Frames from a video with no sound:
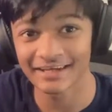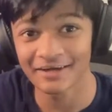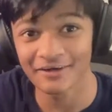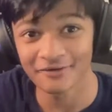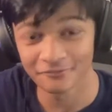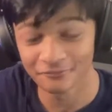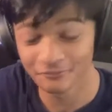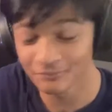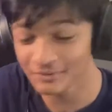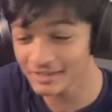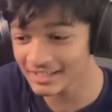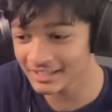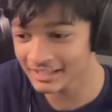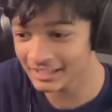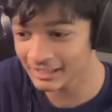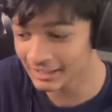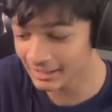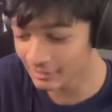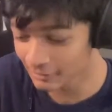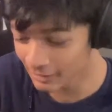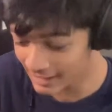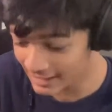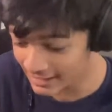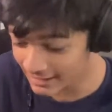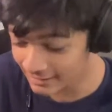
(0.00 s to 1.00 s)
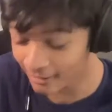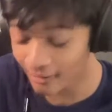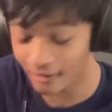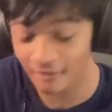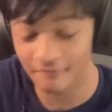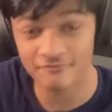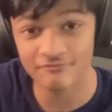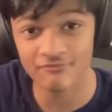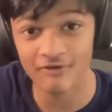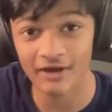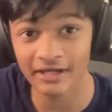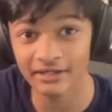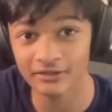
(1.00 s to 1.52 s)
We hit our
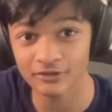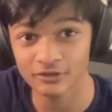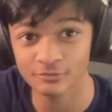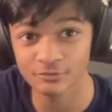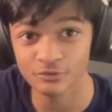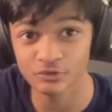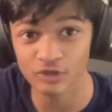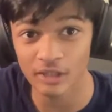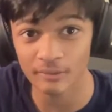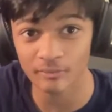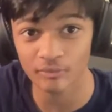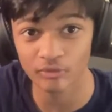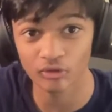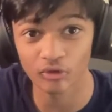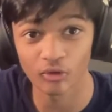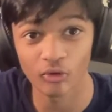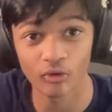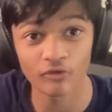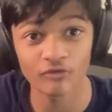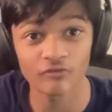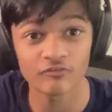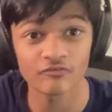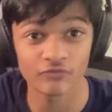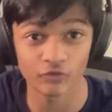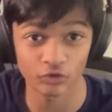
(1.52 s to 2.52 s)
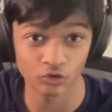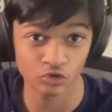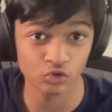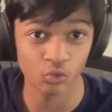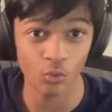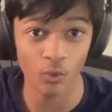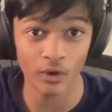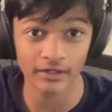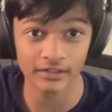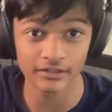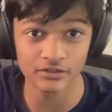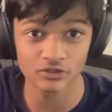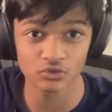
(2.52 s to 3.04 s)
final subscriber goal for
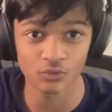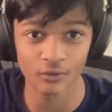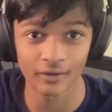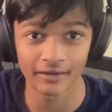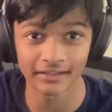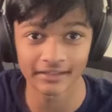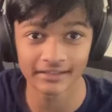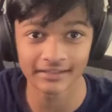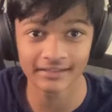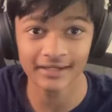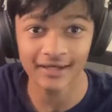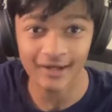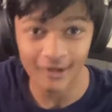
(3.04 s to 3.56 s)
2020.